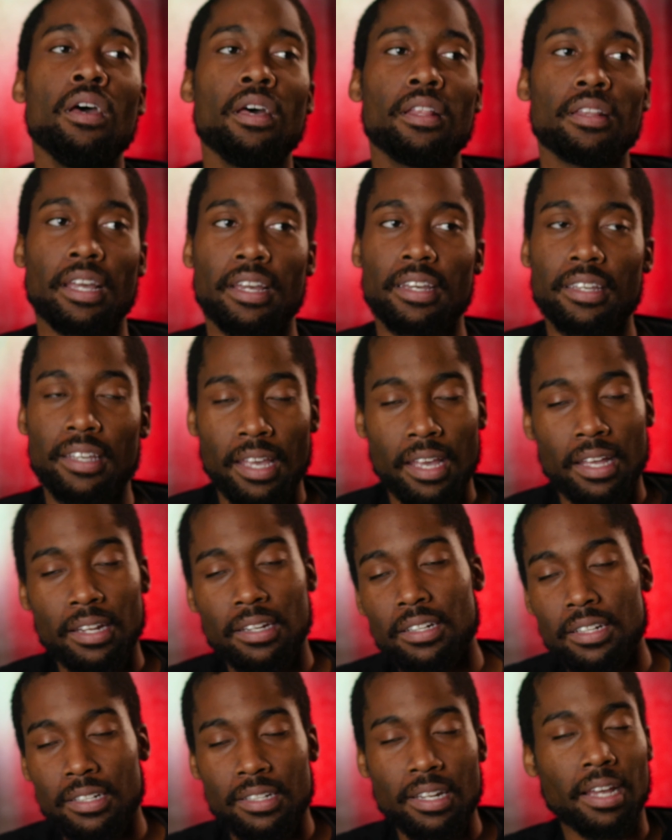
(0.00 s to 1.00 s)
Like Canon
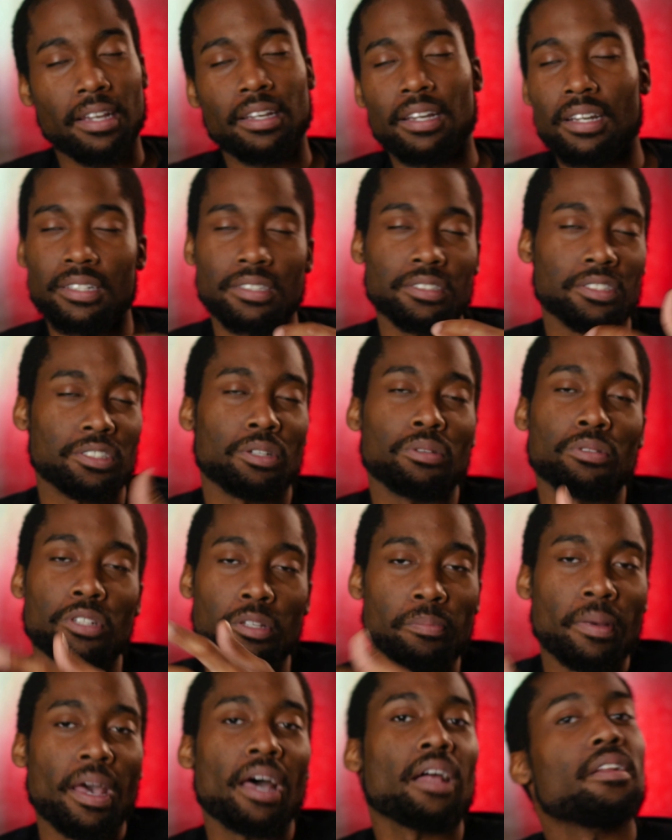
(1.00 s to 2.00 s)
and Nikon and
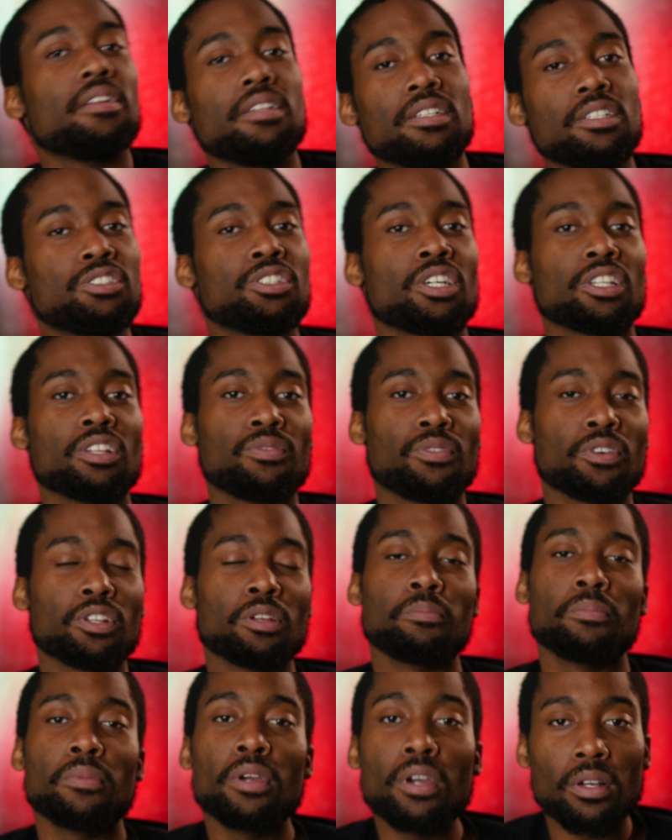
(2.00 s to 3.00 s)
Sony battling each other for the
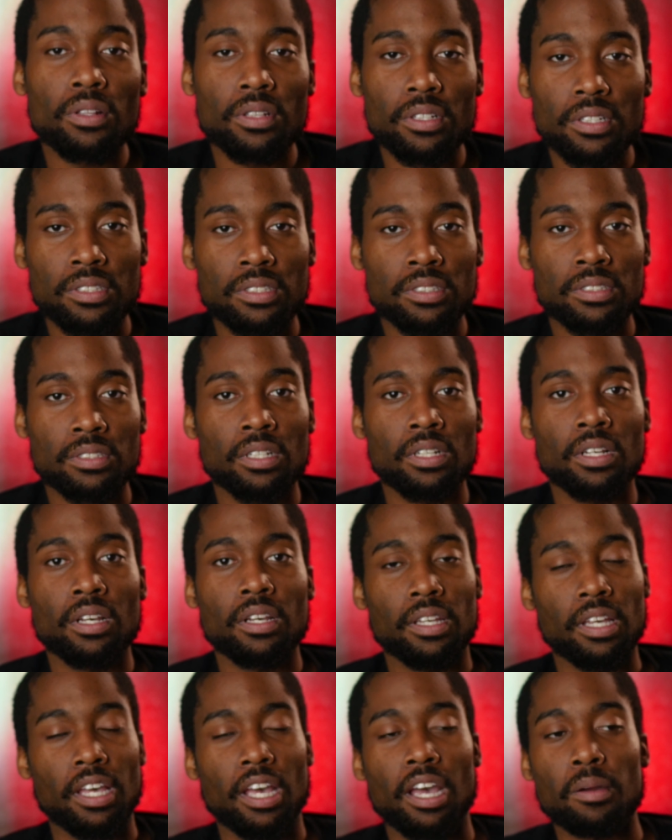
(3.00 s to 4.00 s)
mirrorless
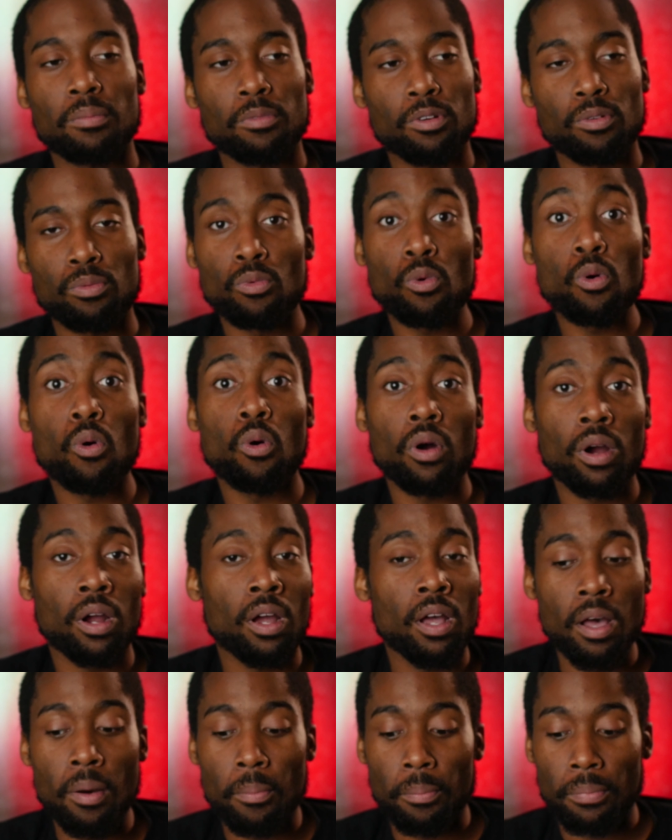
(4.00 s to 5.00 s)
camera war.
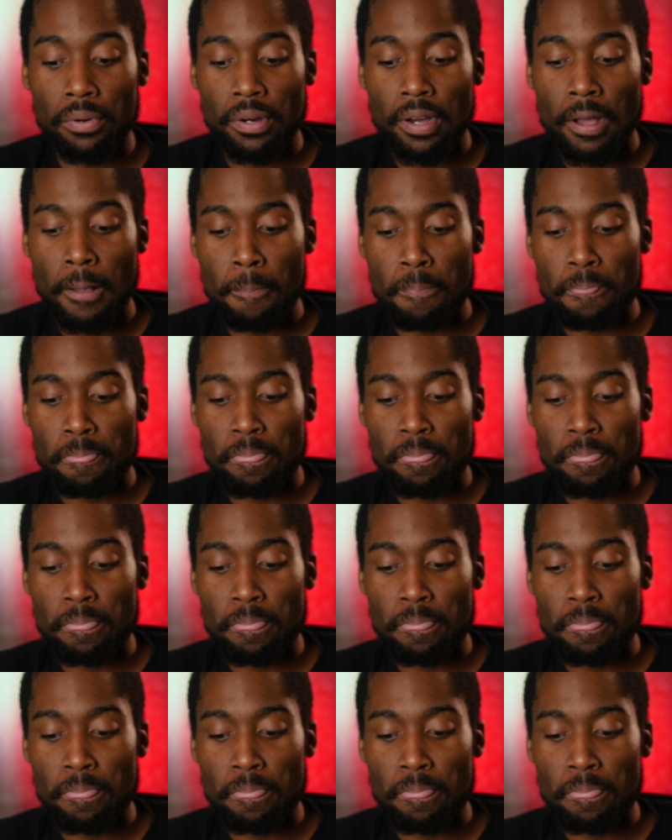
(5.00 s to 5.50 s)
But